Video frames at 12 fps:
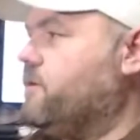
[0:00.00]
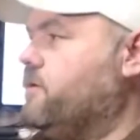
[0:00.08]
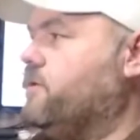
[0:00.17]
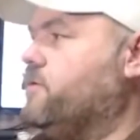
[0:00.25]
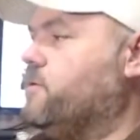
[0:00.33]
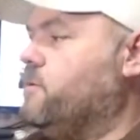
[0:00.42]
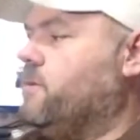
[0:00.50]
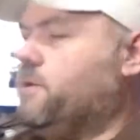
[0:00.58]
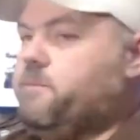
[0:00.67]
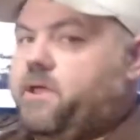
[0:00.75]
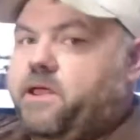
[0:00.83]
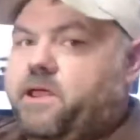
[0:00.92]
to throw my
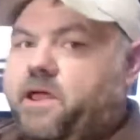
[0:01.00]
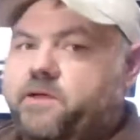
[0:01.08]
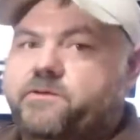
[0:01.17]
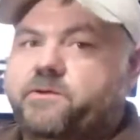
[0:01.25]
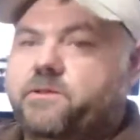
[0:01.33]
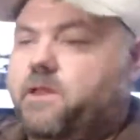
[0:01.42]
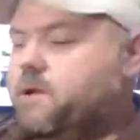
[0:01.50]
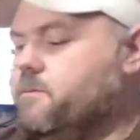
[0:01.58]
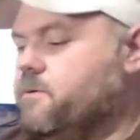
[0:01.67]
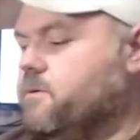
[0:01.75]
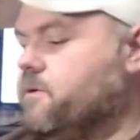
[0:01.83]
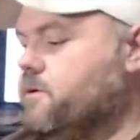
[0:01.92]
bait caster a lot
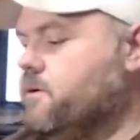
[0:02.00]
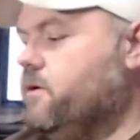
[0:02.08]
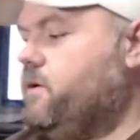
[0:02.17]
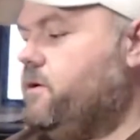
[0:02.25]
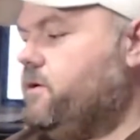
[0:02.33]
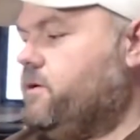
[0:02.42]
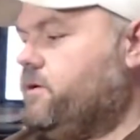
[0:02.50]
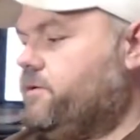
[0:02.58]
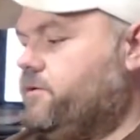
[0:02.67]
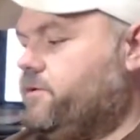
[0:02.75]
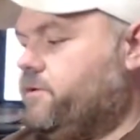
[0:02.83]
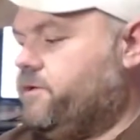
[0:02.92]
more.
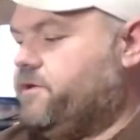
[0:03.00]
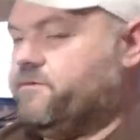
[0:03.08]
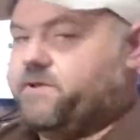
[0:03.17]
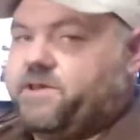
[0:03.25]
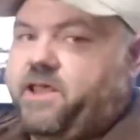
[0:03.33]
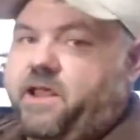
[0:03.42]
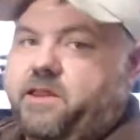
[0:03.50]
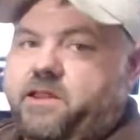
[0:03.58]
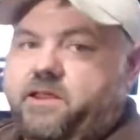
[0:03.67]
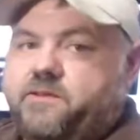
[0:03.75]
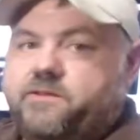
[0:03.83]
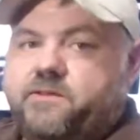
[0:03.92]
Doing different
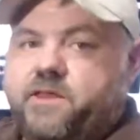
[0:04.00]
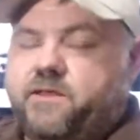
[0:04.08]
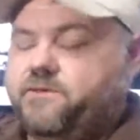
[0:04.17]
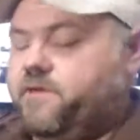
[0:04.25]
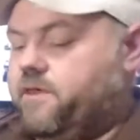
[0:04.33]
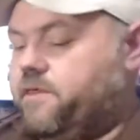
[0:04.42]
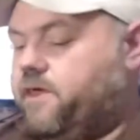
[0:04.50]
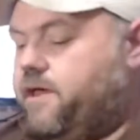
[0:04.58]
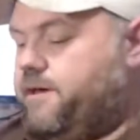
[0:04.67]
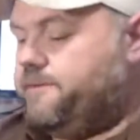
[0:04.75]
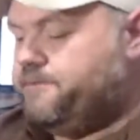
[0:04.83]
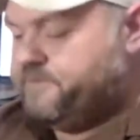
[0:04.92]
techniques and things like
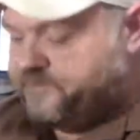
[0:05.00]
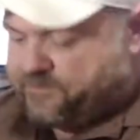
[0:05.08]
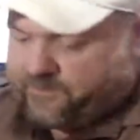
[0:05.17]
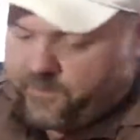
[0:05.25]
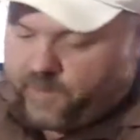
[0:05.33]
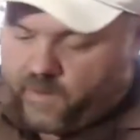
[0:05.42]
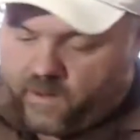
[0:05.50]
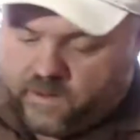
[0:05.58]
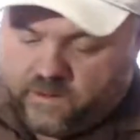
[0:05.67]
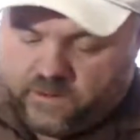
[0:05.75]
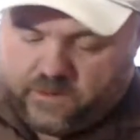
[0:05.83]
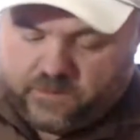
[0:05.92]
that.
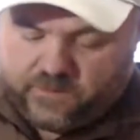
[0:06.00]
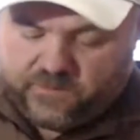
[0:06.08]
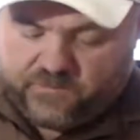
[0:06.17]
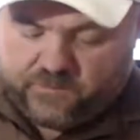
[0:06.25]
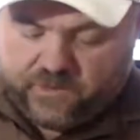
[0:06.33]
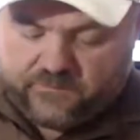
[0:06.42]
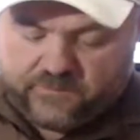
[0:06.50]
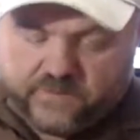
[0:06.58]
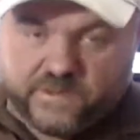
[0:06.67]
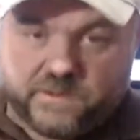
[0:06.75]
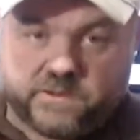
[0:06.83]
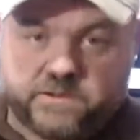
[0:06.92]
This is my
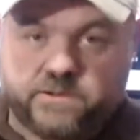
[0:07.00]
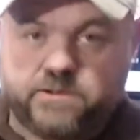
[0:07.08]
Fluger